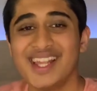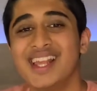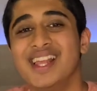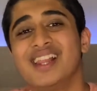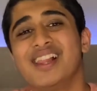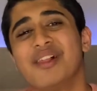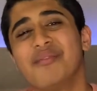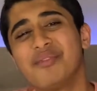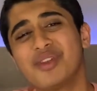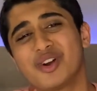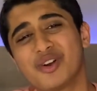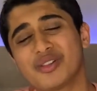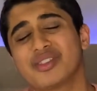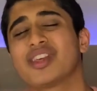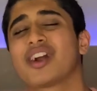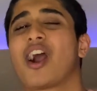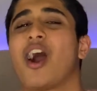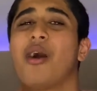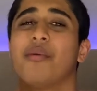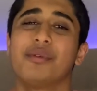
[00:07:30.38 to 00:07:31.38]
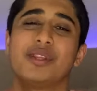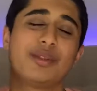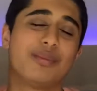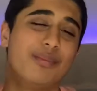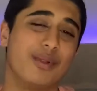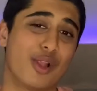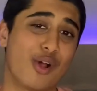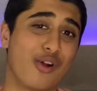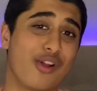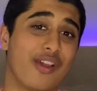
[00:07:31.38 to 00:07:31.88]
Let me know in the comments
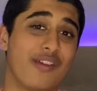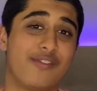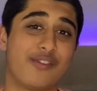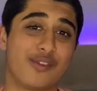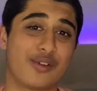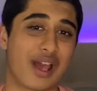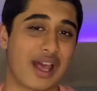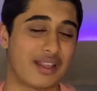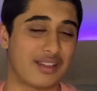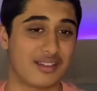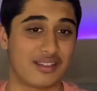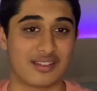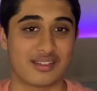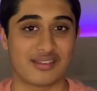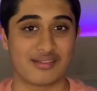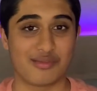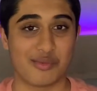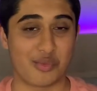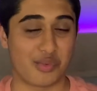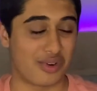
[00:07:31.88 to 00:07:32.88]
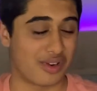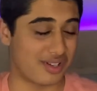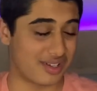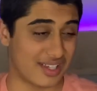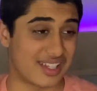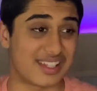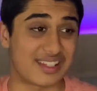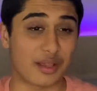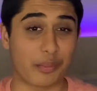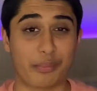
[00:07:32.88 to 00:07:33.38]
below if you guys want a
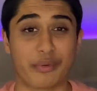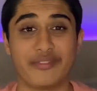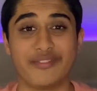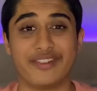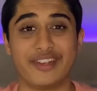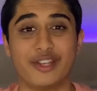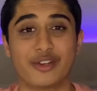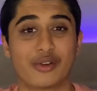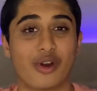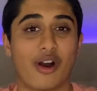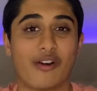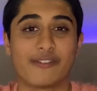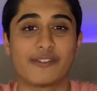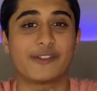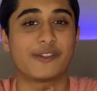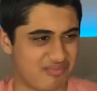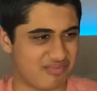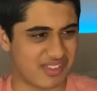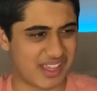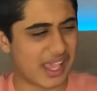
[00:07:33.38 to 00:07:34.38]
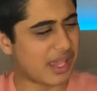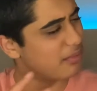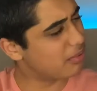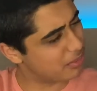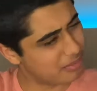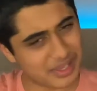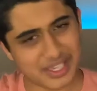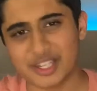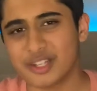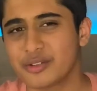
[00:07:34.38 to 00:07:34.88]
separate video of just cable
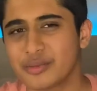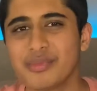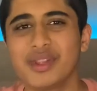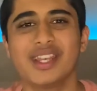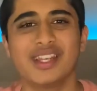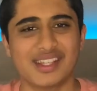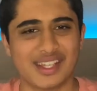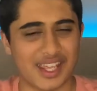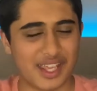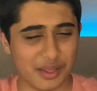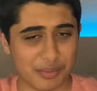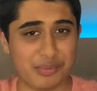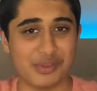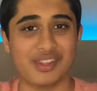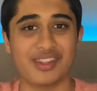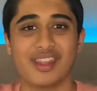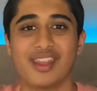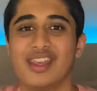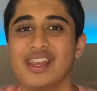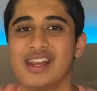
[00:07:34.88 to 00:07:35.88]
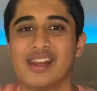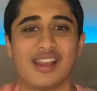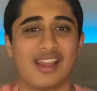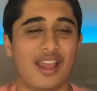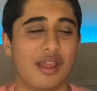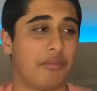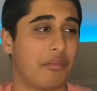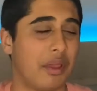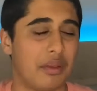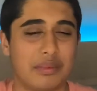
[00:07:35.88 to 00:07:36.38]
management tips,
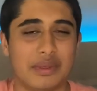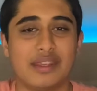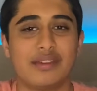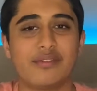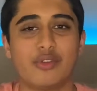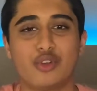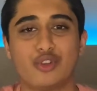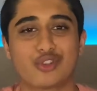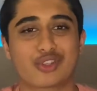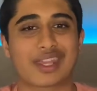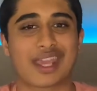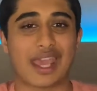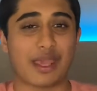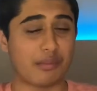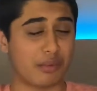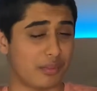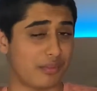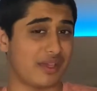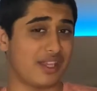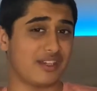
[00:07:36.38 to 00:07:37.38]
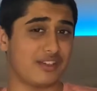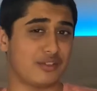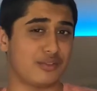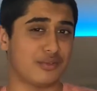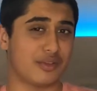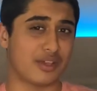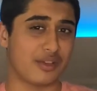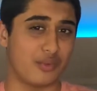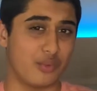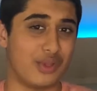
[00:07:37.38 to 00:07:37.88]
and maybe even just cable
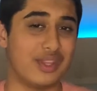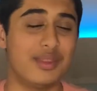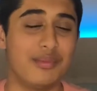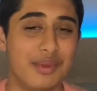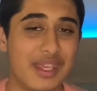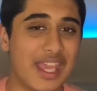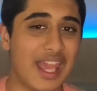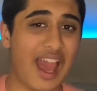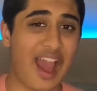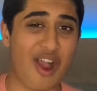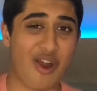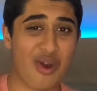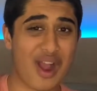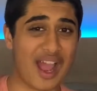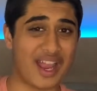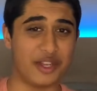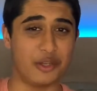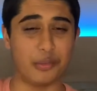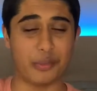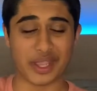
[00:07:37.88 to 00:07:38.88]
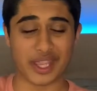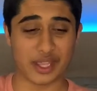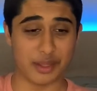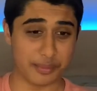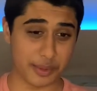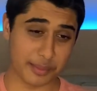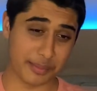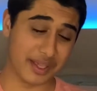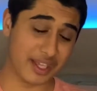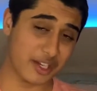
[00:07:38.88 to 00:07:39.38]
management with me, how I do my
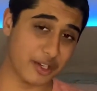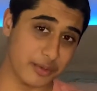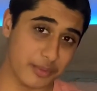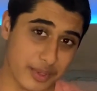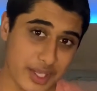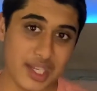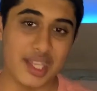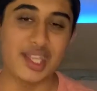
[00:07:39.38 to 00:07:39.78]
cable management.